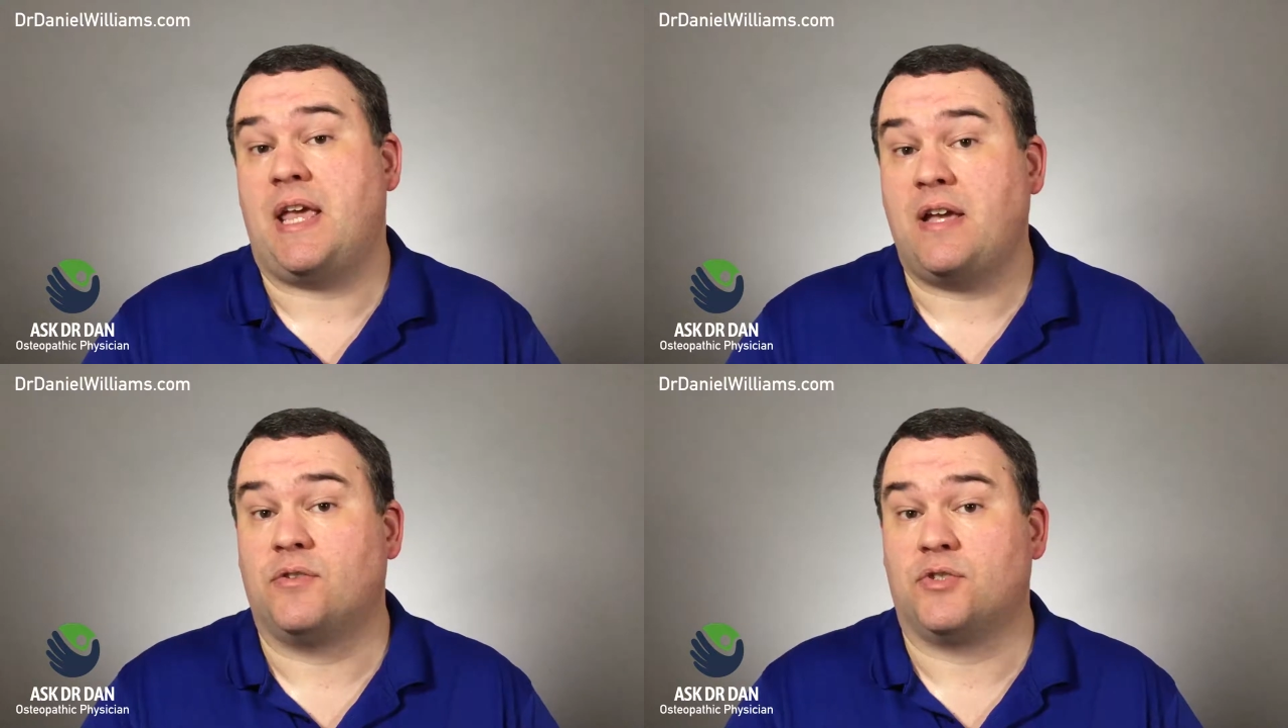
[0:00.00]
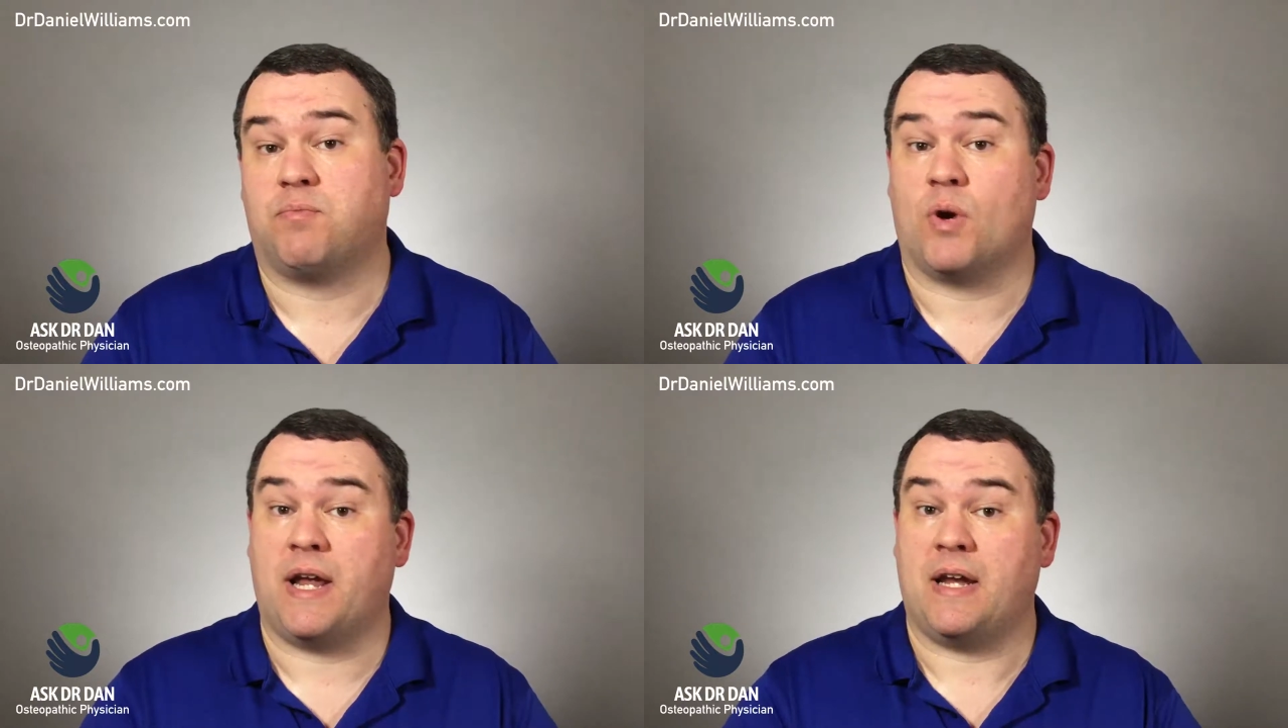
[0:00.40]
an ankle
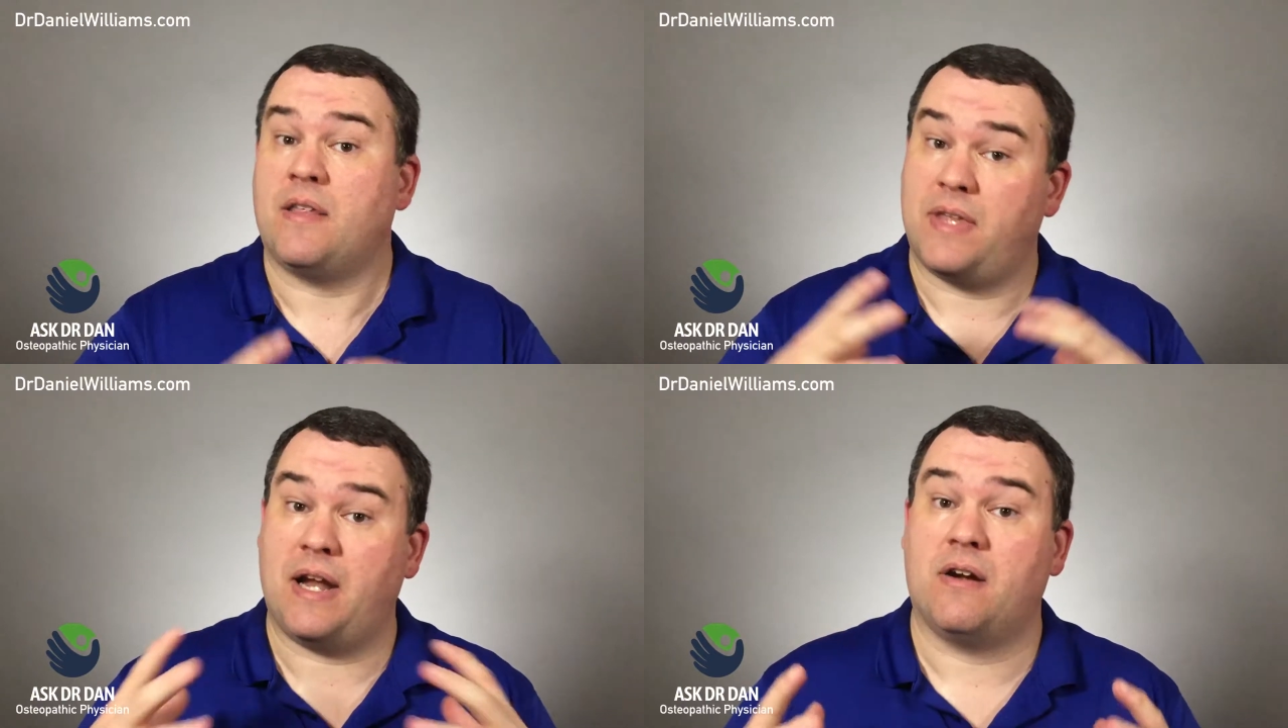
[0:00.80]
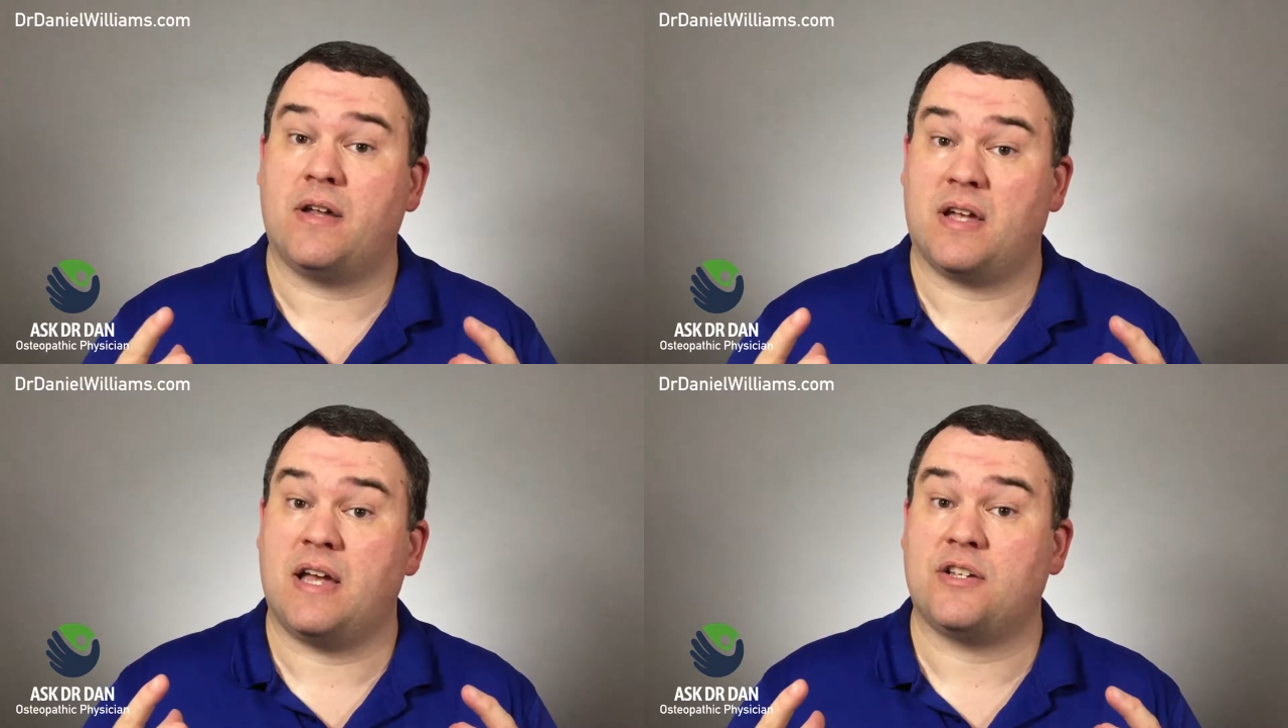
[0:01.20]
sprain, the
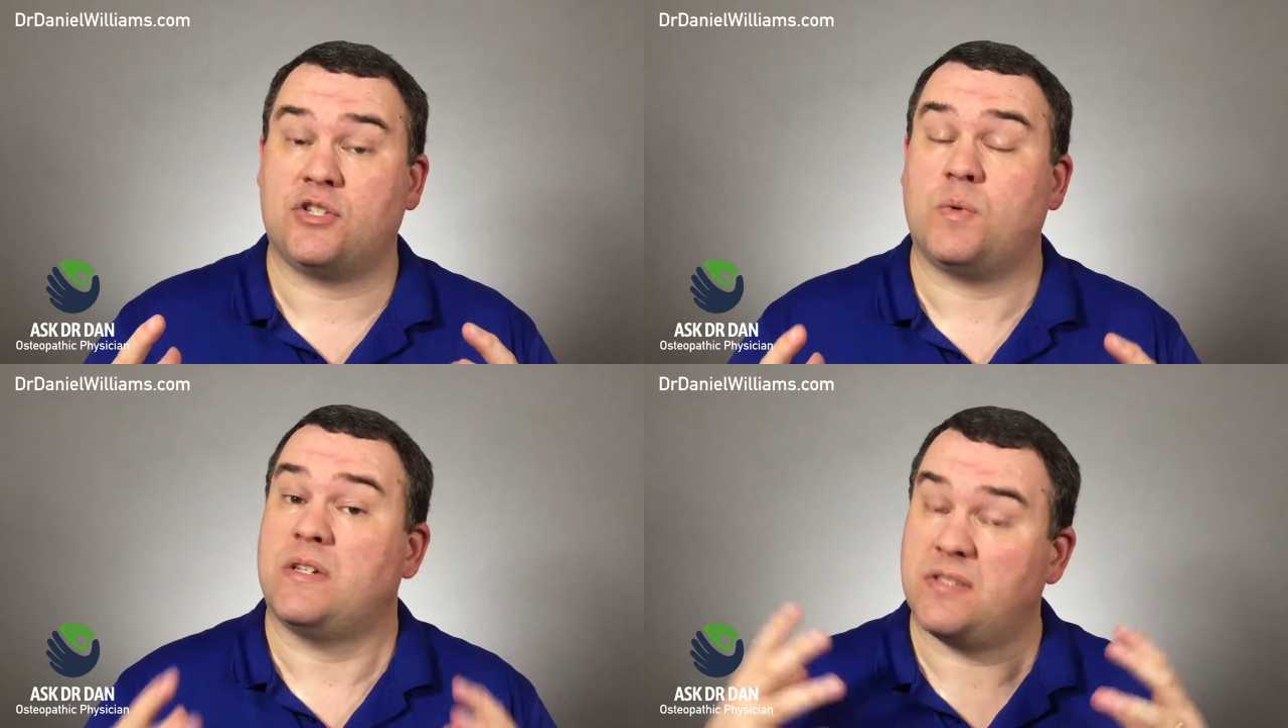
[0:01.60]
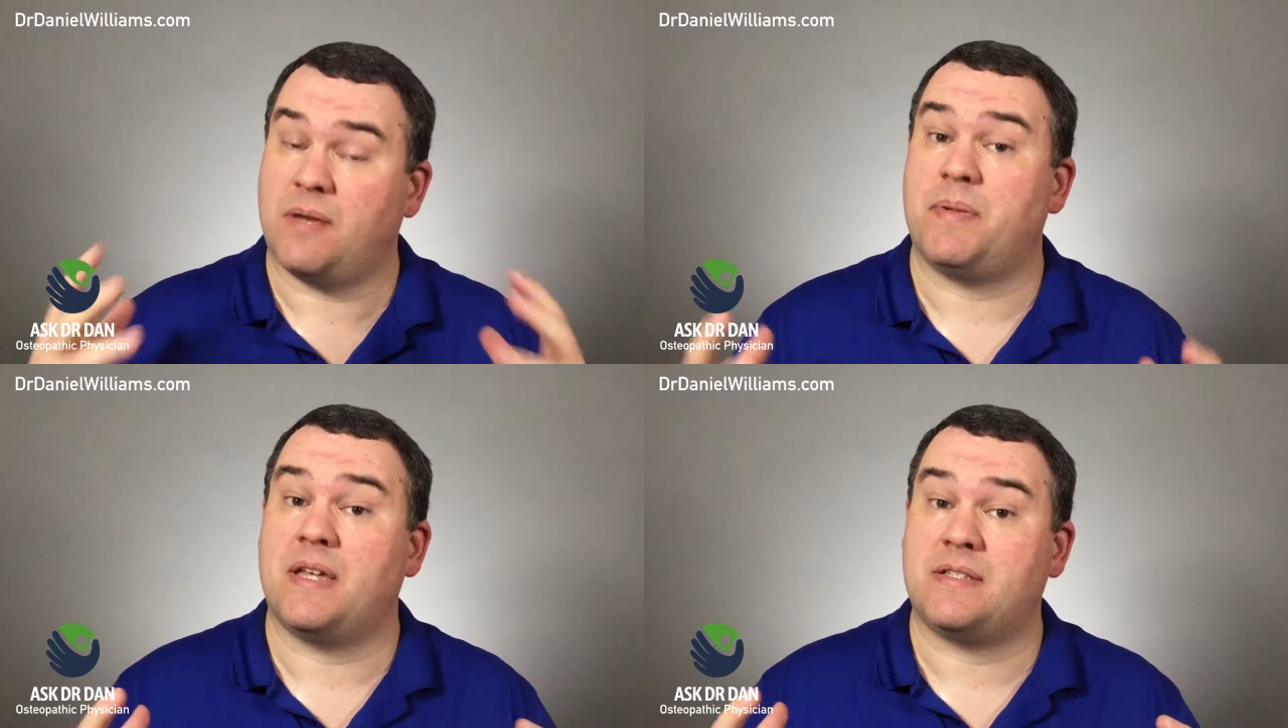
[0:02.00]
area kind of swells
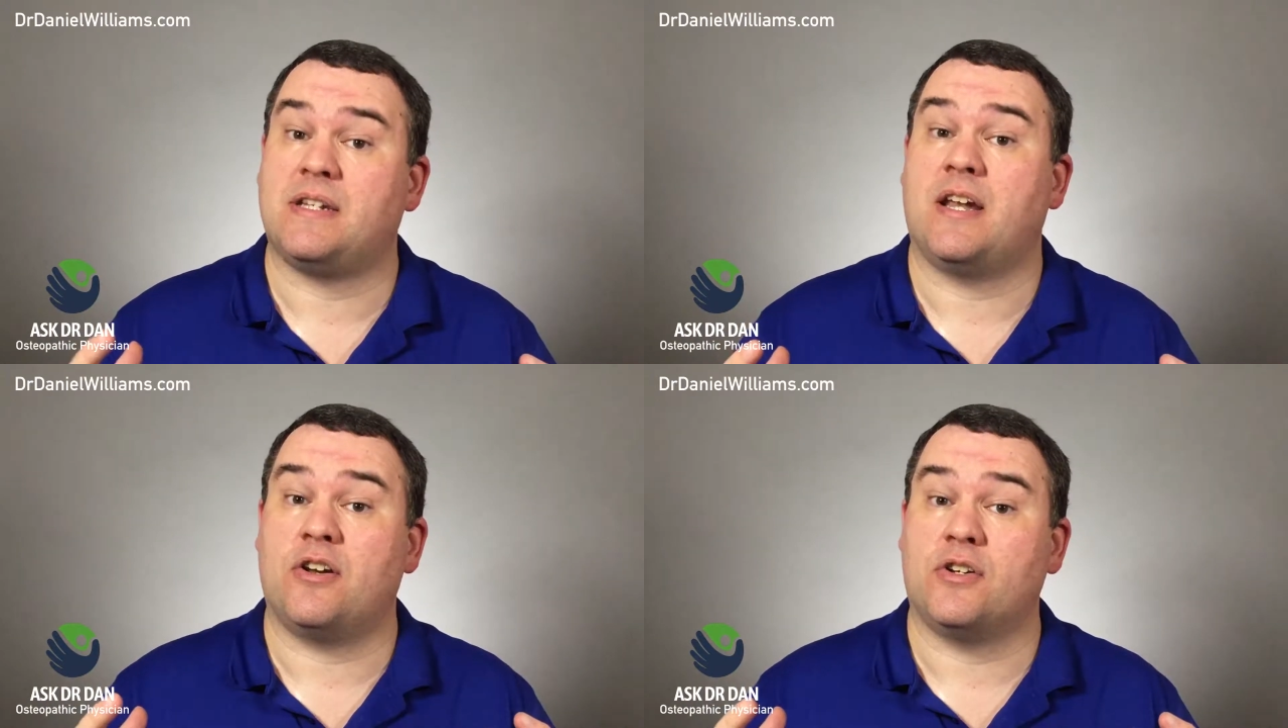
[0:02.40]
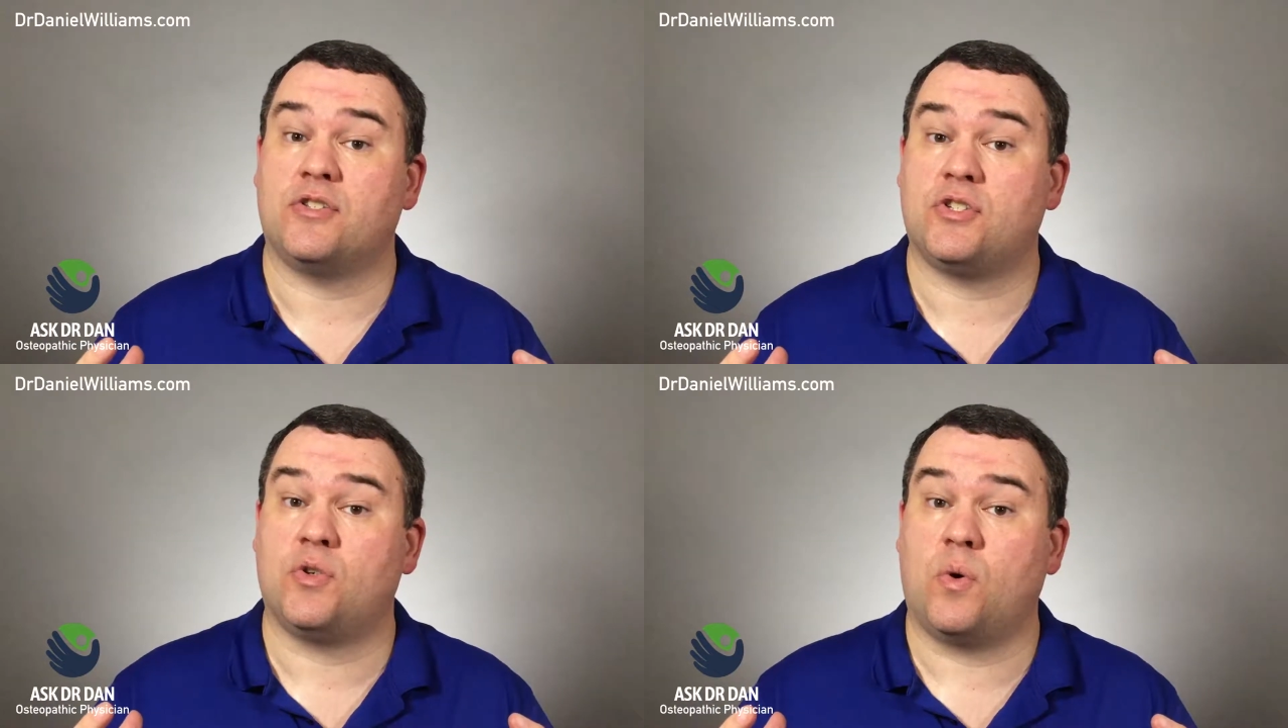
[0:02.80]
up and gets tender
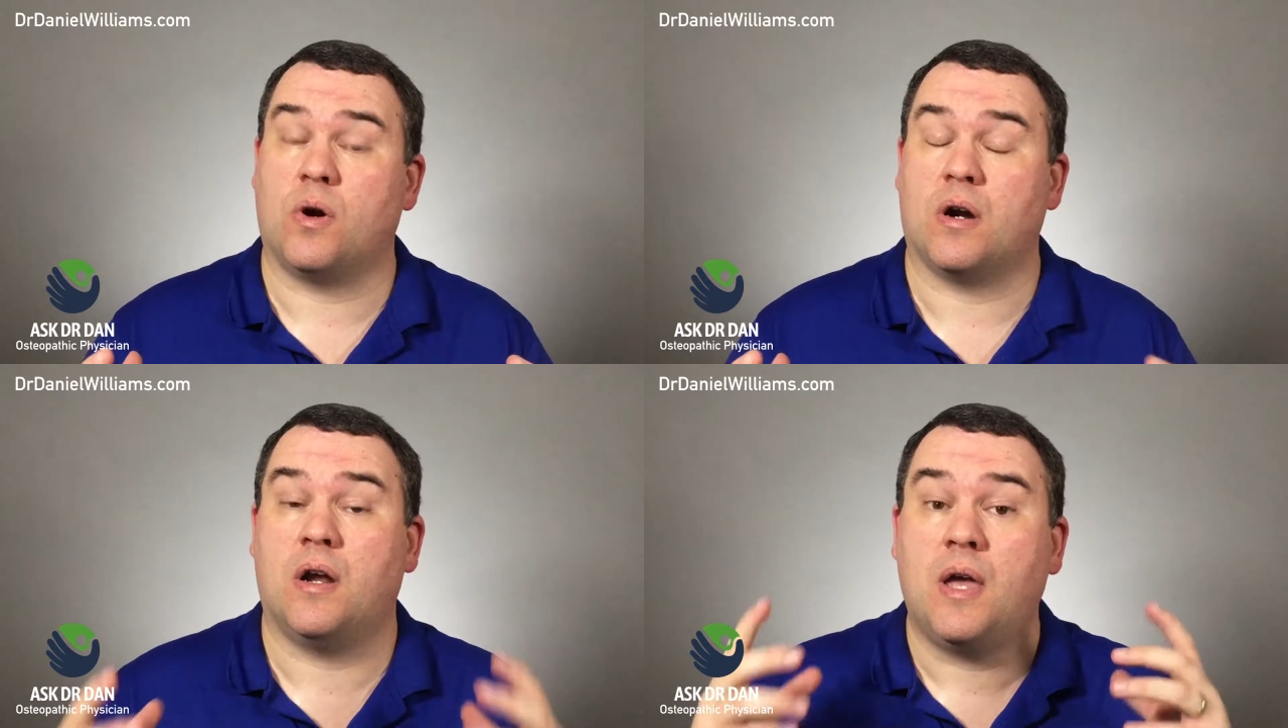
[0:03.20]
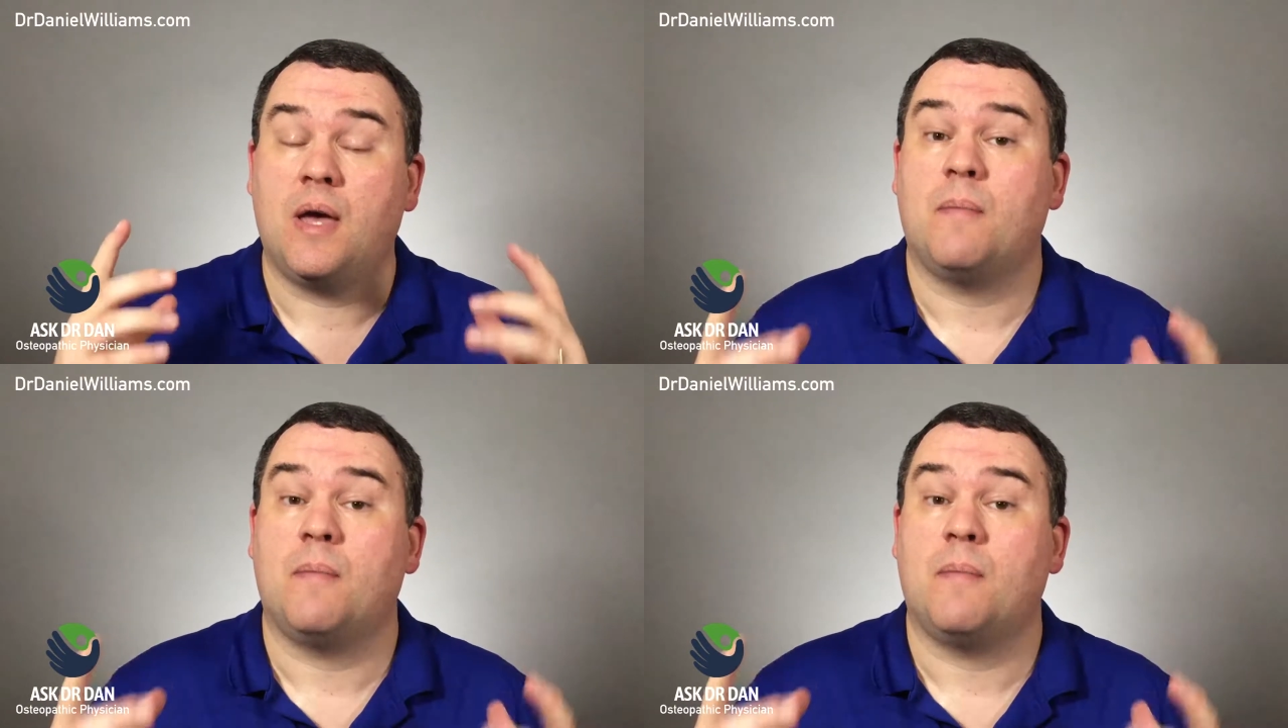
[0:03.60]
and sore.